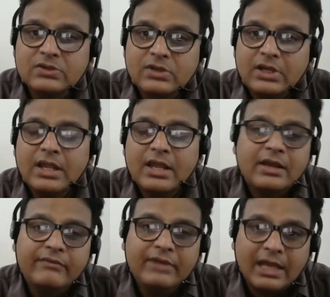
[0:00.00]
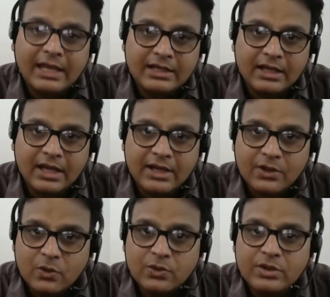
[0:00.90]
only, we had our
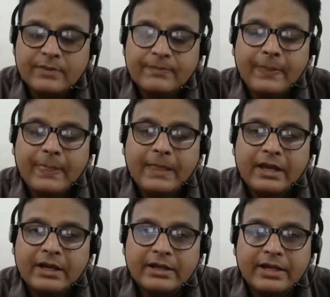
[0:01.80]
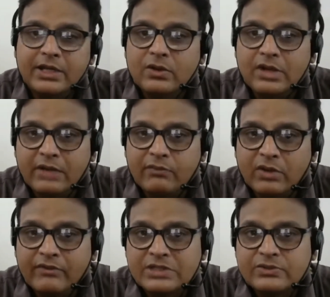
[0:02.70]
own radio network,
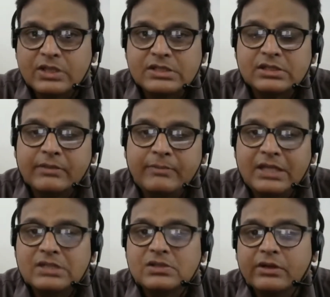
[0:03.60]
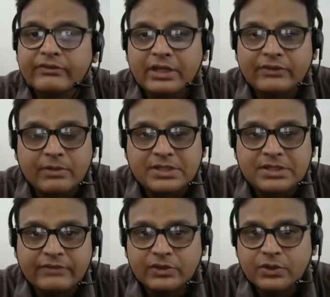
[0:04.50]
which was the means of
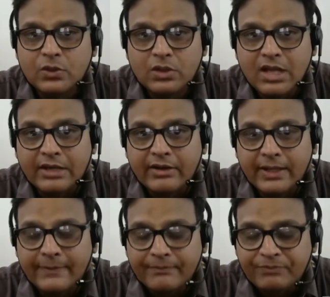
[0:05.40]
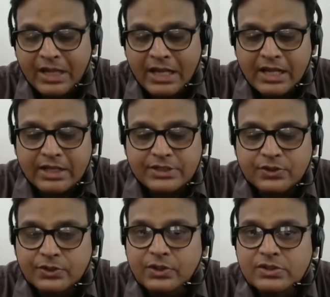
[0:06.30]
information for the whole country.
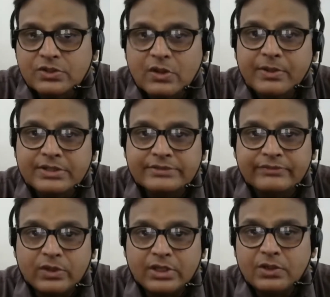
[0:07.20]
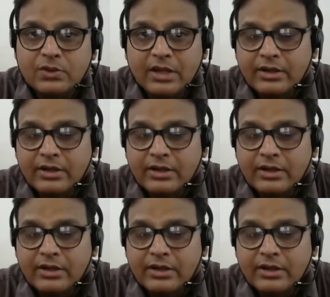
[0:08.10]
So UNESCO, because we wanted to